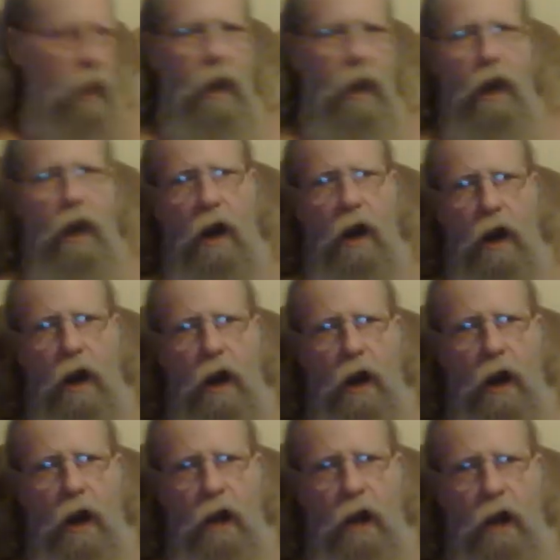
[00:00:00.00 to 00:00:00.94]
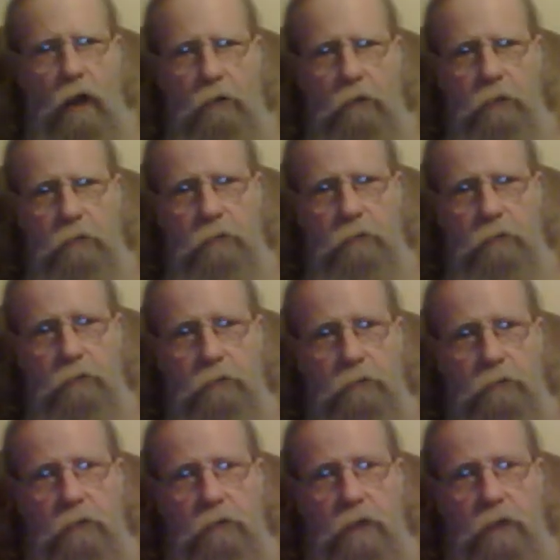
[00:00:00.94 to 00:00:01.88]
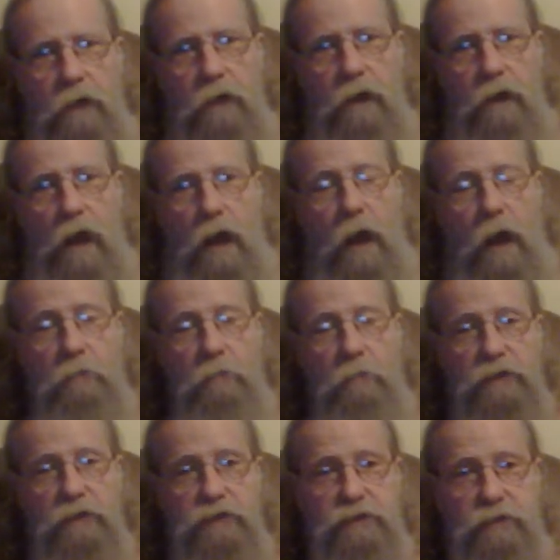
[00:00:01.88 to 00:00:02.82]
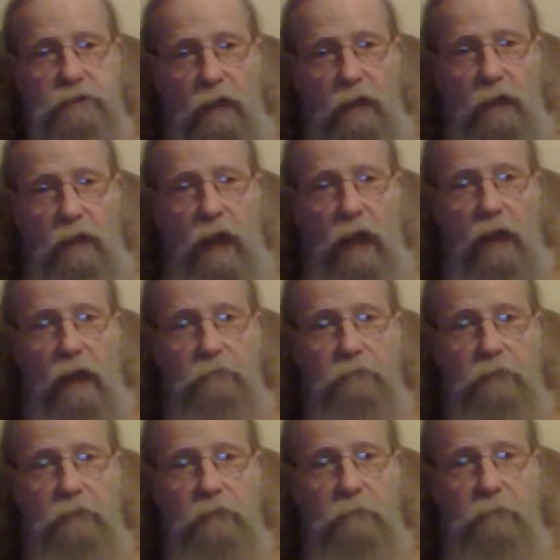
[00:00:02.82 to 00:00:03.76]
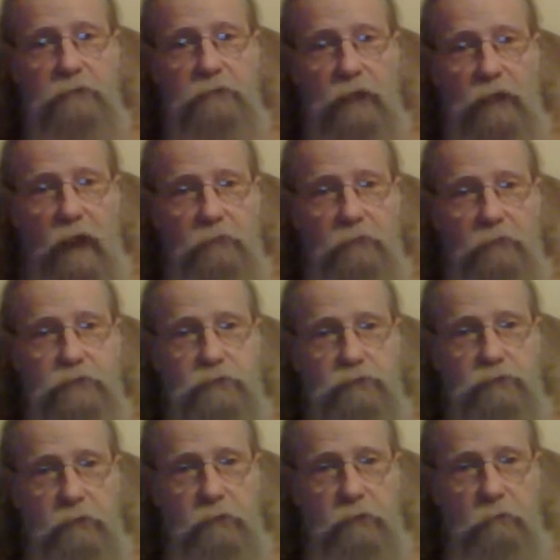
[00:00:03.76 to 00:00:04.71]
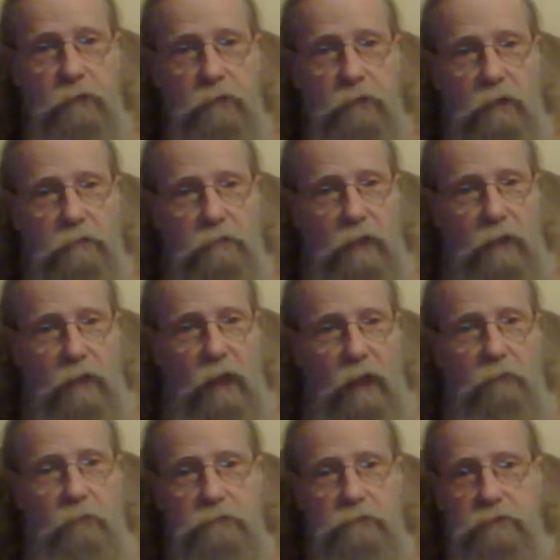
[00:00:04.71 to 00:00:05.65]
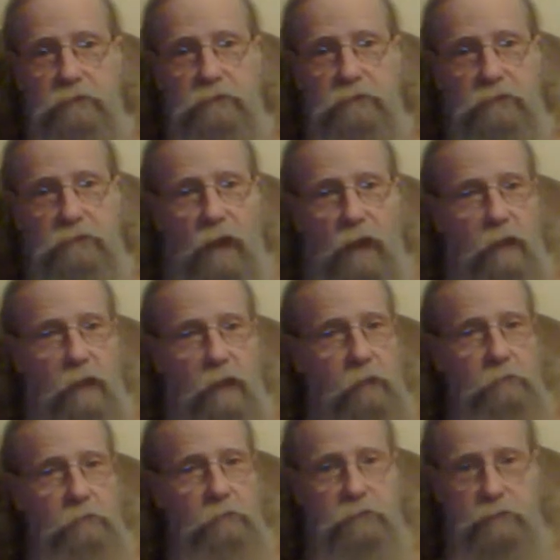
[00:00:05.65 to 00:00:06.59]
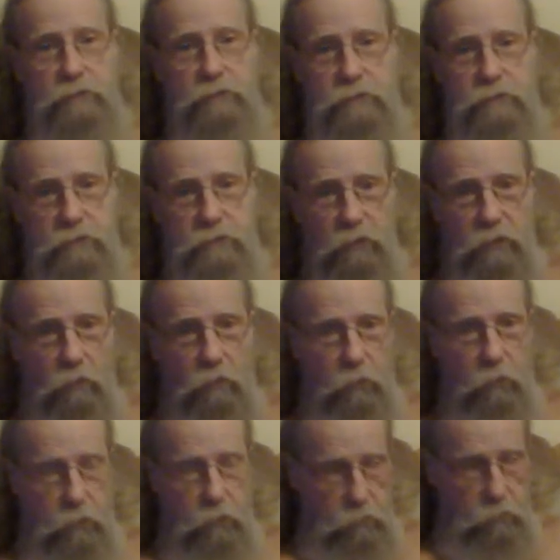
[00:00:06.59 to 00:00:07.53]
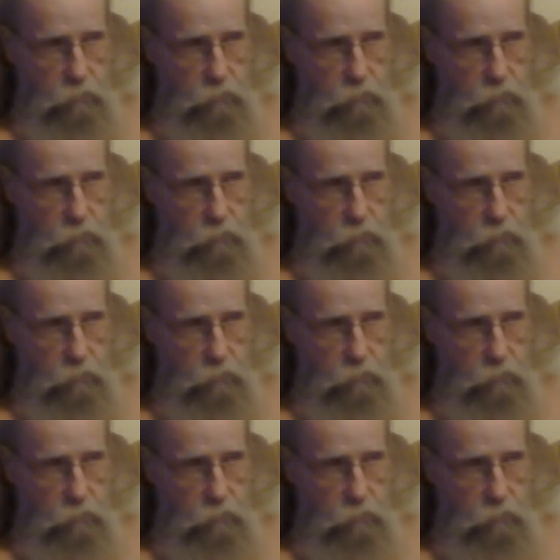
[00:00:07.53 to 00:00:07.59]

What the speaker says: I missed Emma's live stream because I was just not able to stay awake.